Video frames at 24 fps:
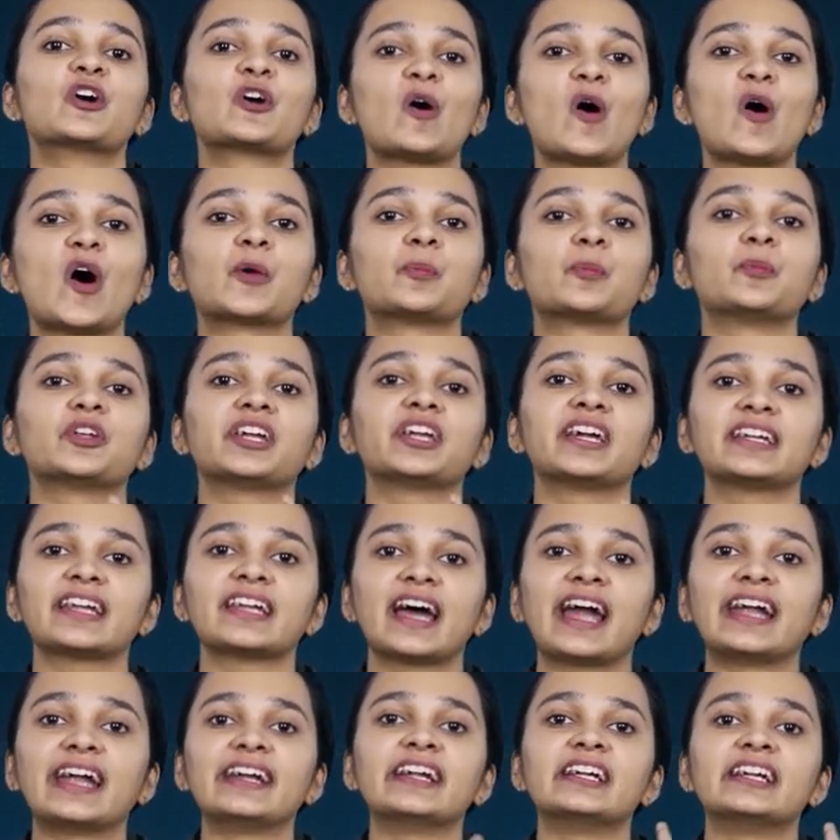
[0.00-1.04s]
corporate
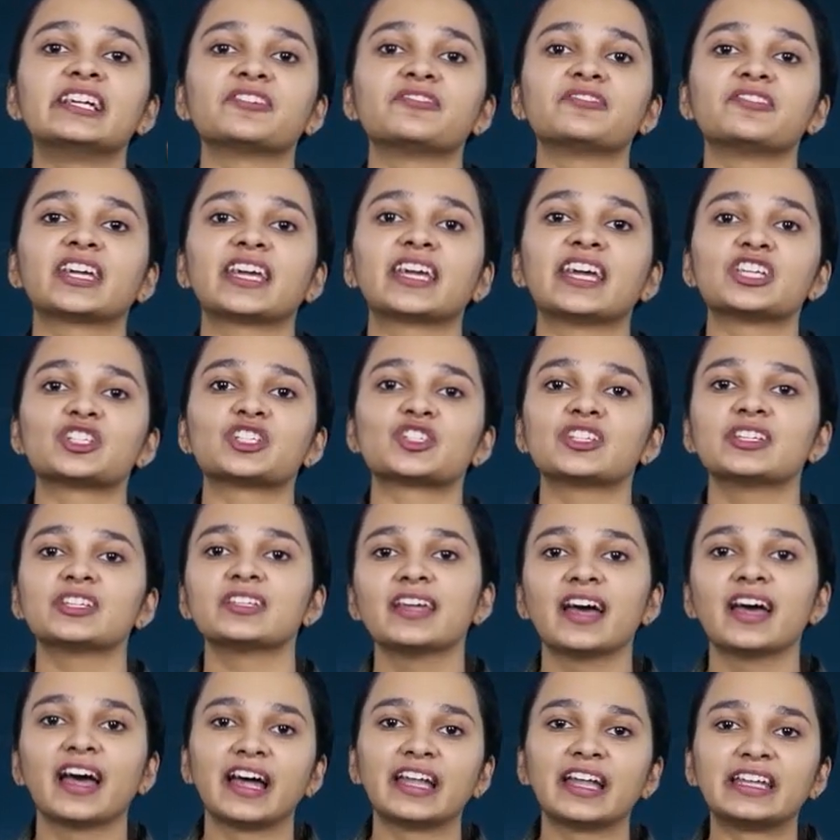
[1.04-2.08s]

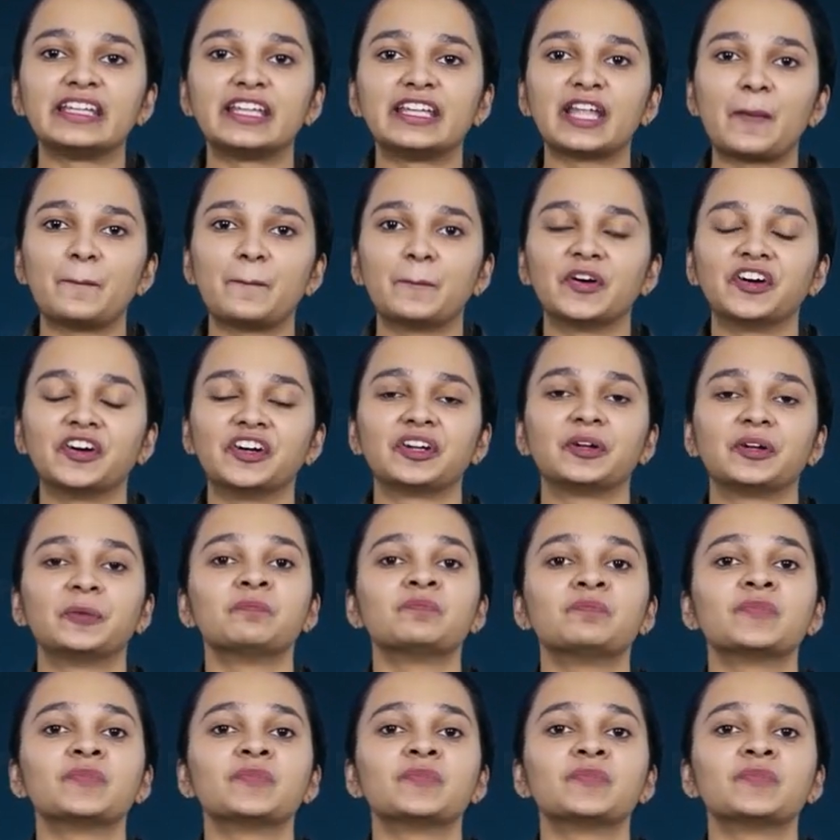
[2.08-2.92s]
identification number